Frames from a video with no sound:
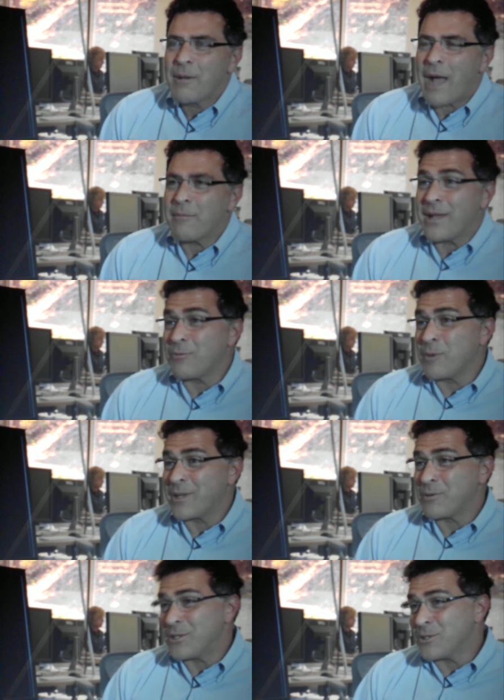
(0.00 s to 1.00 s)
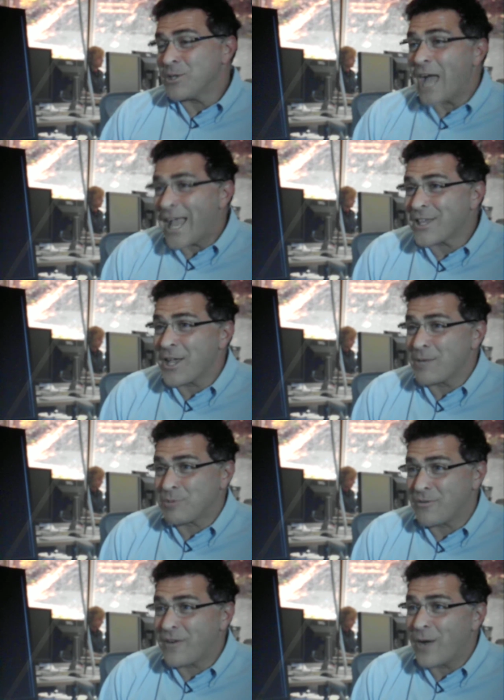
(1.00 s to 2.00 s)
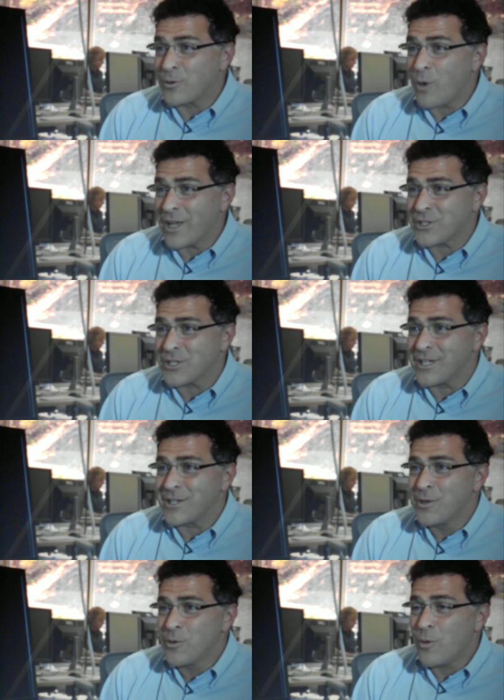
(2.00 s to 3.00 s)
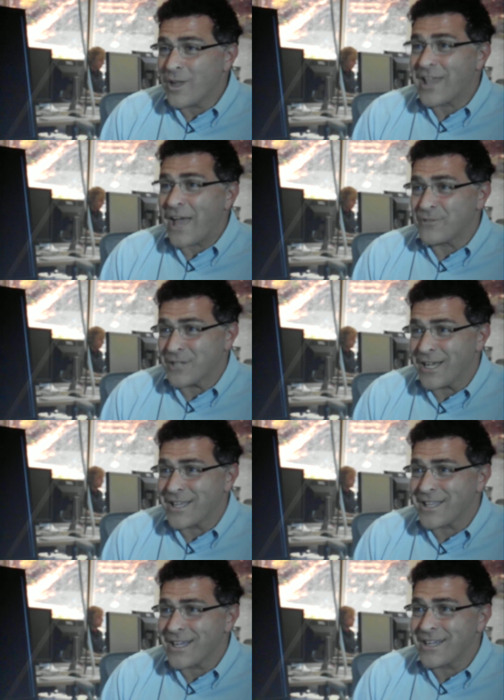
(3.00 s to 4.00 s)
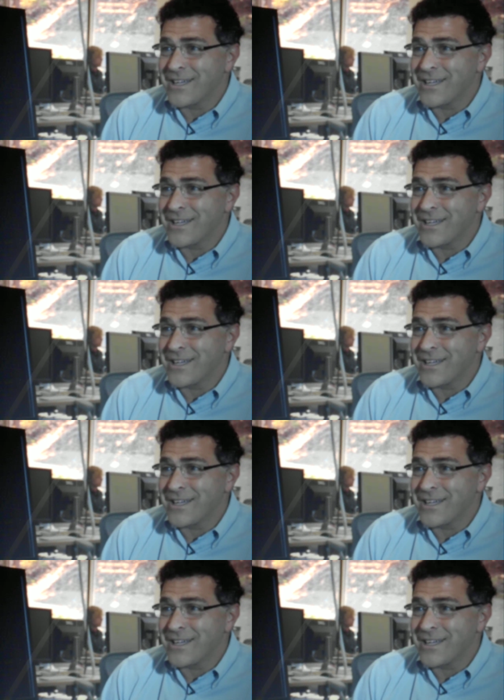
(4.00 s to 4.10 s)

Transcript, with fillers: I mean, what, what you're, you're asking a profound question what's advertising.